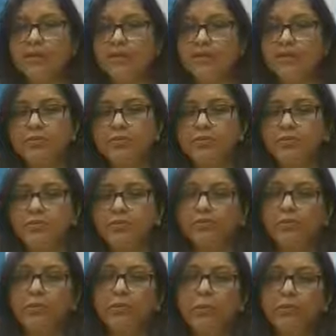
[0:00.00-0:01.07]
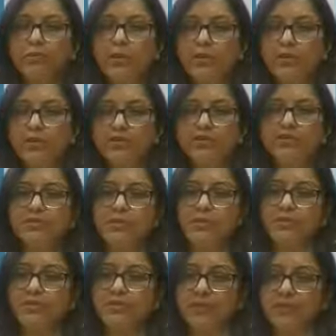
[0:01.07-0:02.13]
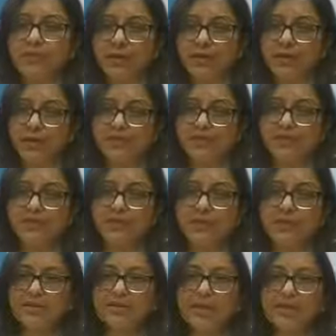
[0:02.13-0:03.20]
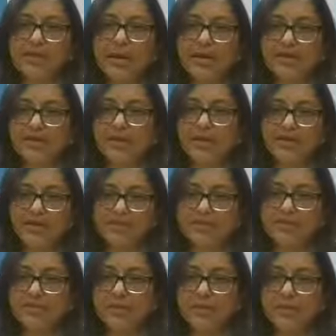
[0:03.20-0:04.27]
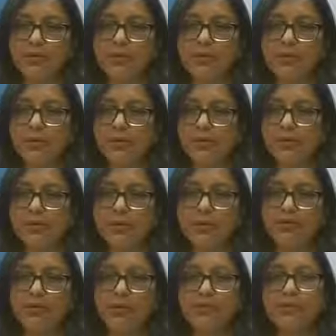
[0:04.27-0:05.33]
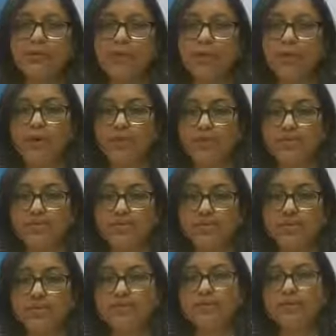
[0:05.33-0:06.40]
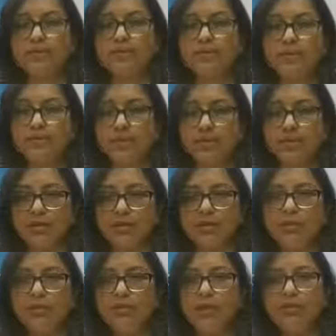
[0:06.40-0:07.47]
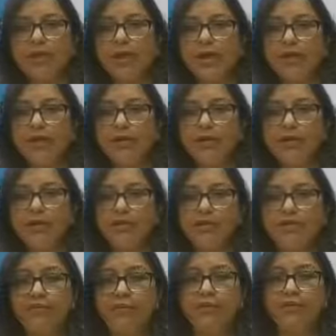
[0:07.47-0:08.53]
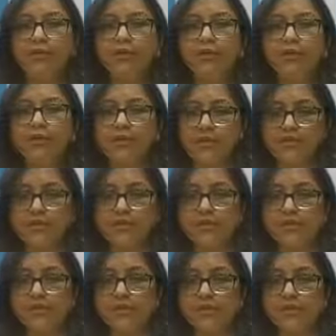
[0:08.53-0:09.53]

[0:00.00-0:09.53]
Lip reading: for complications of allergic rhinitis, say sinusitis or say nasal polyps, then surgery is needed, or a mild deviation of the septum.